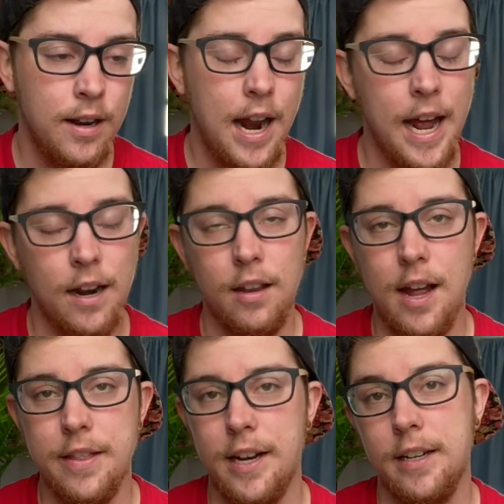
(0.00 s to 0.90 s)
I had a
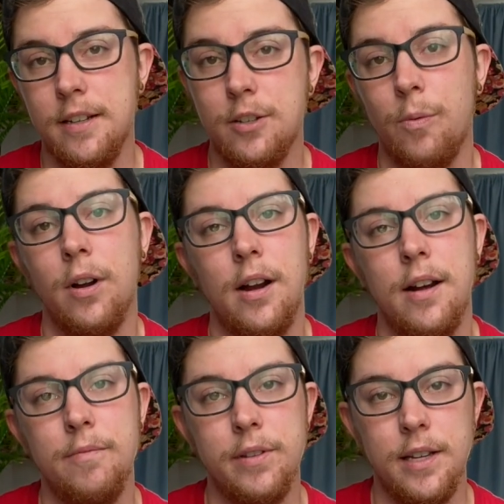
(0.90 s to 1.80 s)
lot that I needed to work
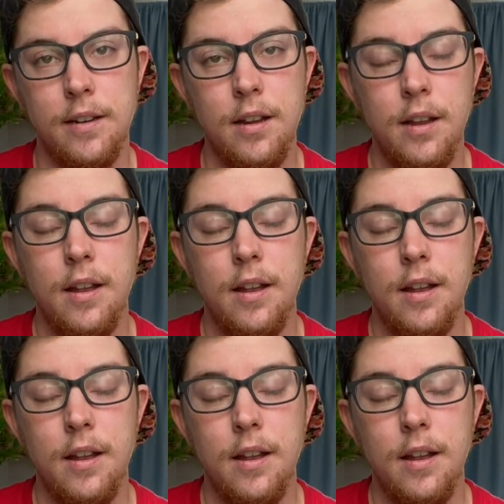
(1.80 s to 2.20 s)
on within